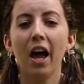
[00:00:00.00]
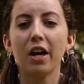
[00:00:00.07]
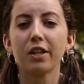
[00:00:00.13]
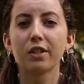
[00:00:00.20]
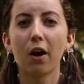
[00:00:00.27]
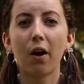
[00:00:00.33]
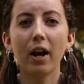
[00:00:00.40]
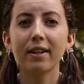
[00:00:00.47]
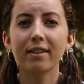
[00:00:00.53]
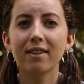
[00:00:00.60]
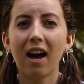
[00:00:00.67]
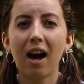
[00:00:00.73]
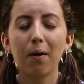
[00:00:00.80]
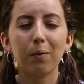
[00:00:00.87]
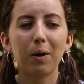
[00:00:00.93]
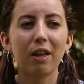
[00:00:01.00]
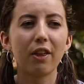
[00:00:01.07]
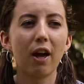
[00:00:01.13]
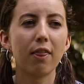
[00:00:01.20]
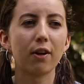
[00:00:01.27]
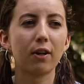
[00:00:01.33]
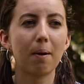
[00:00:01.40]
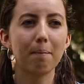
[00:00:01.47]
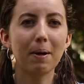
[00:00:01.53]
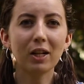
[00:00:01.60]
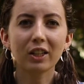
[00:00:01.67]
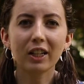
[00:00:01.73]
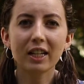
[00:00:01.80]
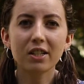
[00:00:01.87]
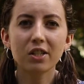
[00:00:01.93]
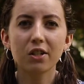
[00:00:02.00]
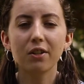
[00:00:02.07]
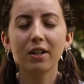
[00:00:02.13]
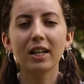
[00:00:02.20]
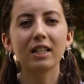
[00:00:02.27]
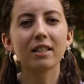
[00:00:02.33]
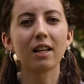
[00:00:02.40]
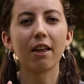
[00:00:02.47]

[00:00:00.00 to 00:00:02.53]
So I did that with other American students,